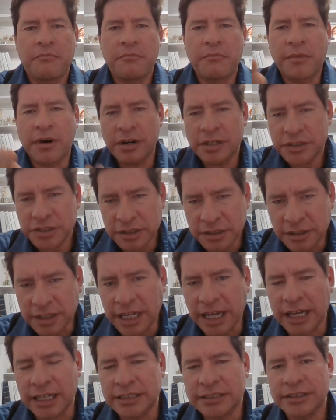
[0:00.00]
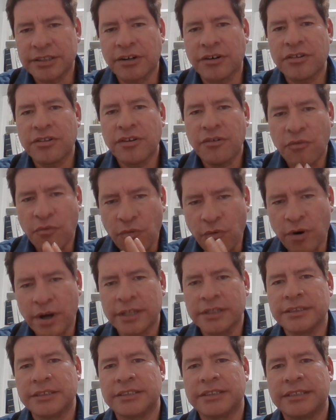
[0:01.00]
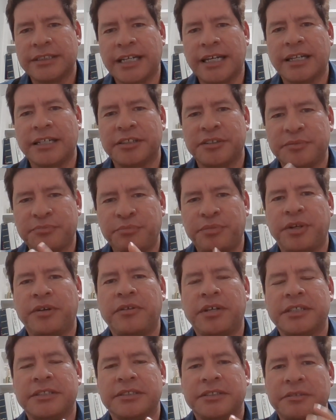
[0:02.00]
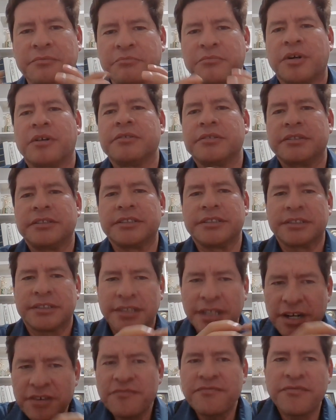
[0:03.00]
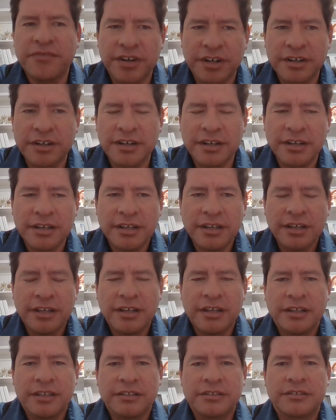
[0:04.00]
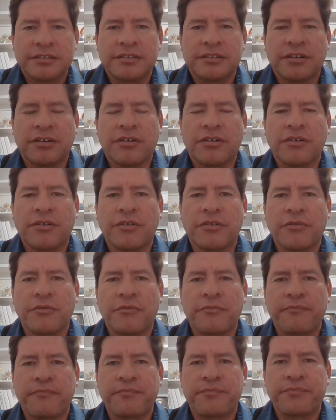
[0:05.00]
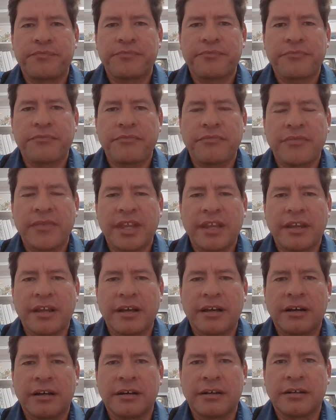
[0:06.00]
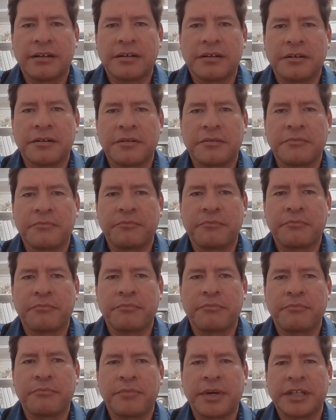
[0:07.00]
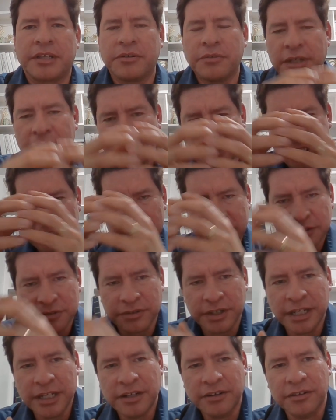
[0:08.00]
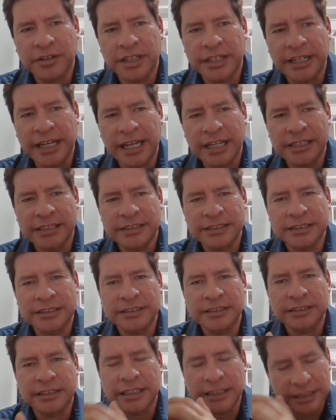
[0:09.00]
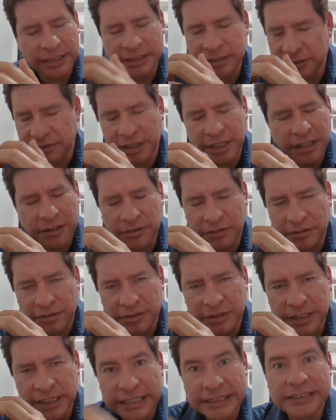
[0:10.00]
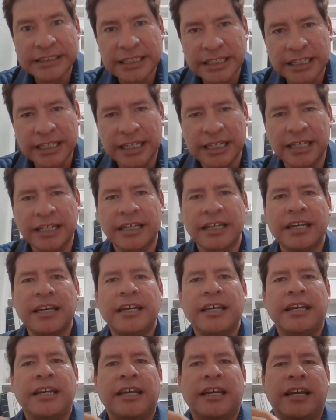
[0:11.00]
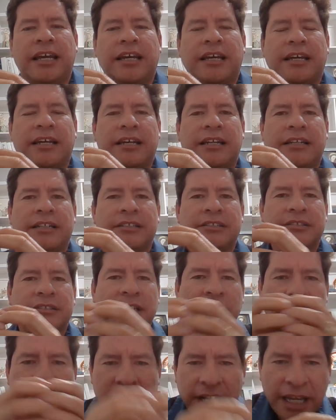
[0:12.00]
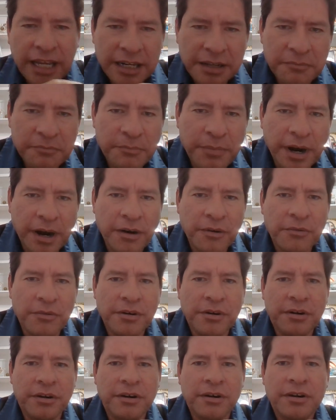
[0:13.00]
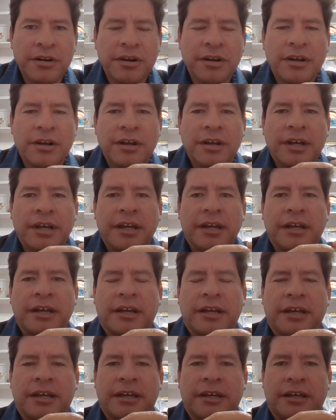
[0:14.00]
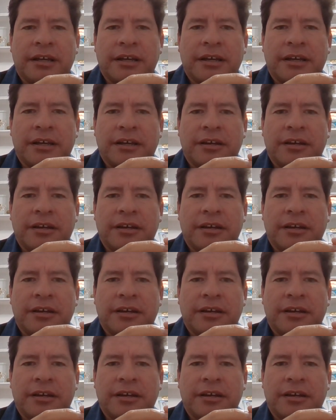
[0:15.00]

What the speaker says: marginalized are the ones that experience the most discomfort. So, um, by doing this critical analysis, this critical listening and interrogating power, and